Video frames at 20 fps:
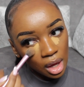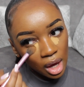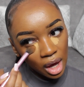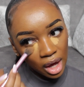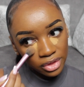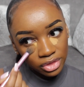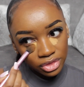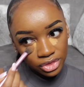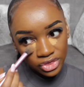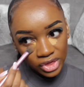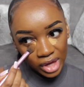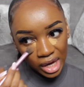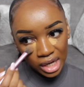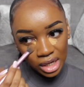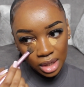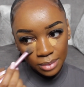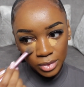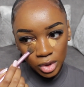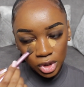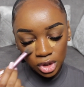and
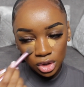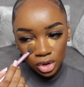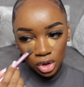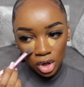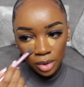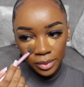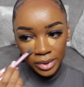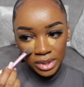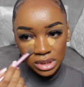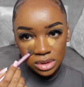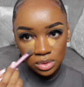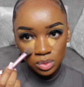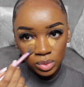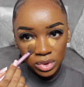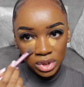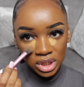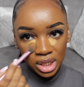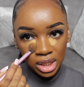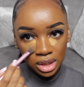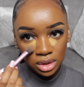then I'm gonna go in
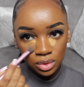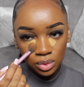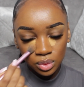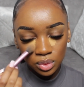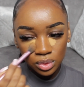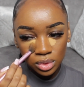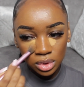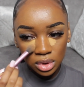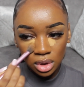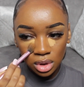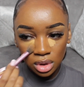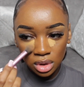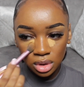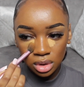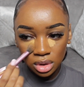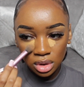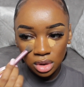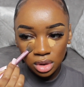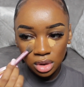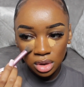with the inner corner.
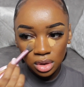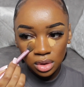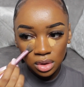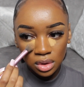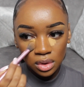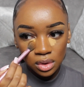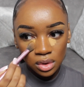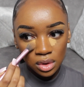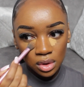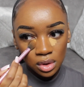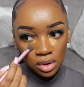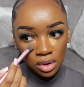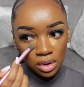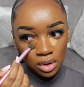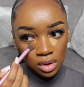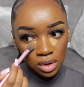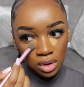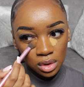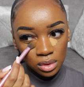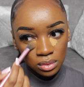
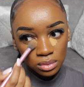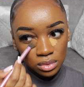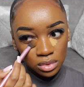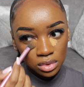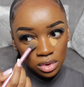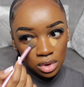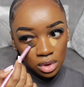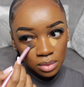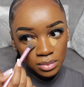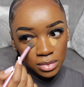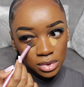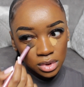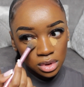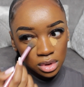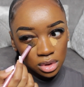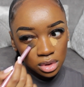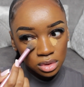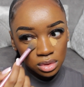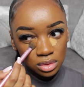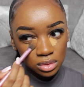I'm gonna go in with the
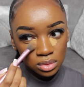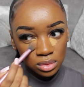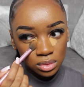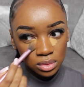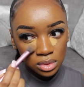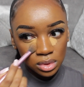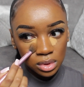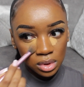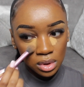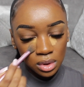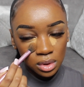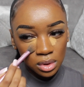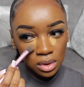inner corner.